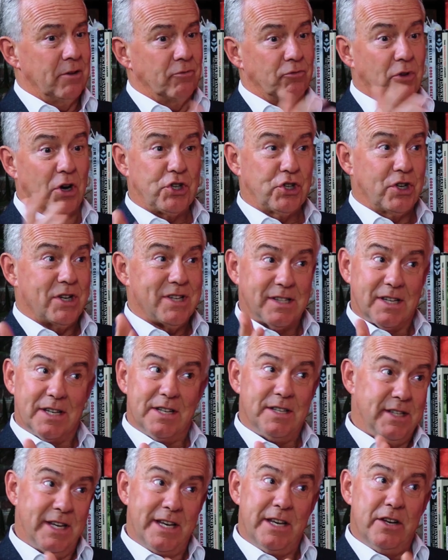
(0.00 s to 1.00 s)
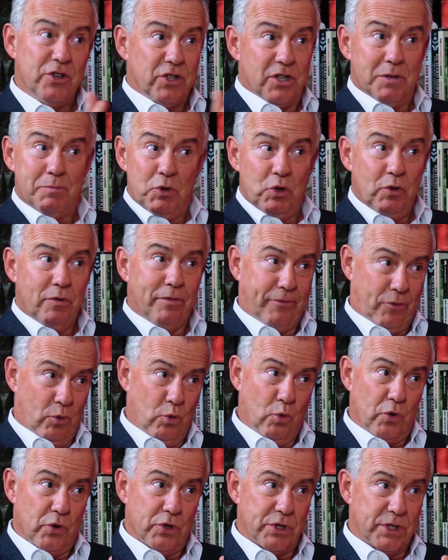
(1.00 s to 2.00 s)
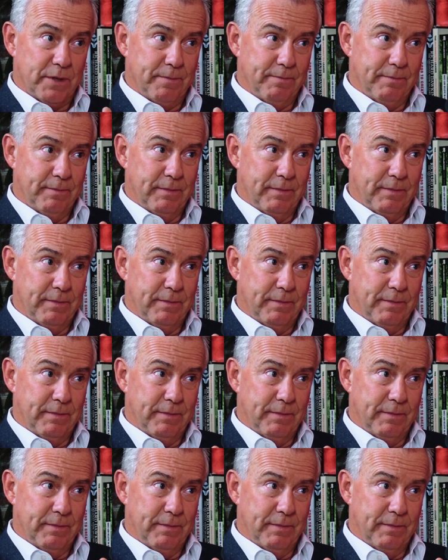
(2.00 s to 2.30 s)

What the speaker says: Russia has continued to move forward.